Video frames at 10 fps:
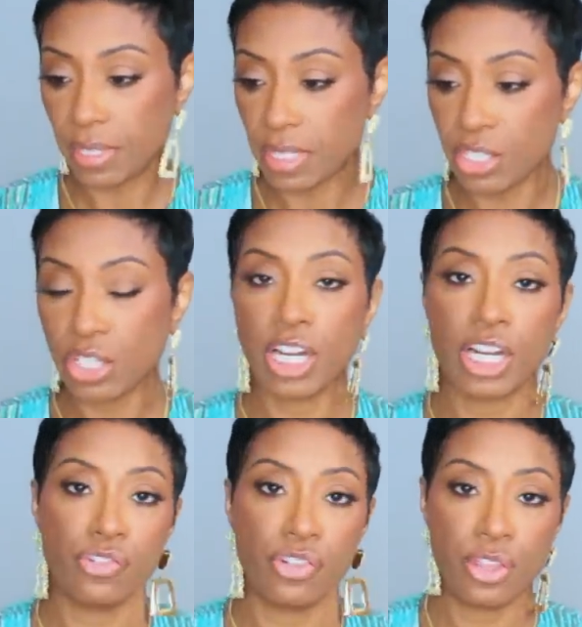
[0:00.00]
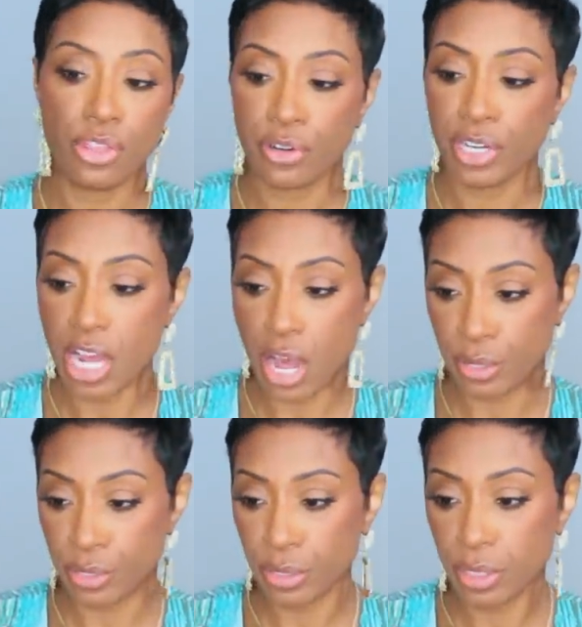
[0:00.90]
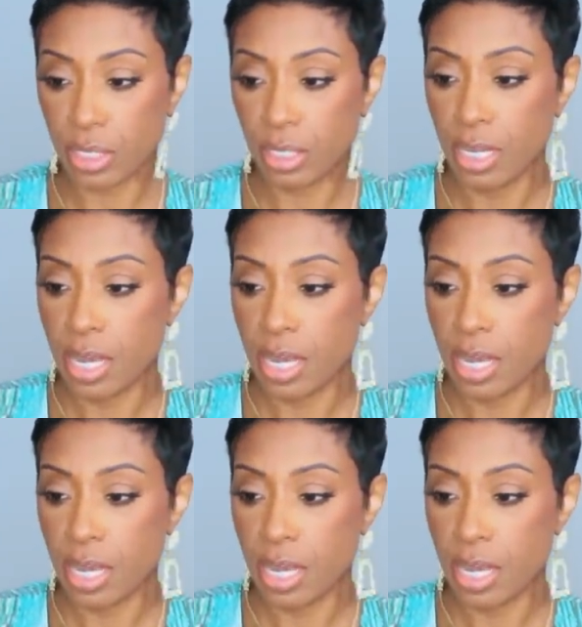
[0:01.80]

These are $130.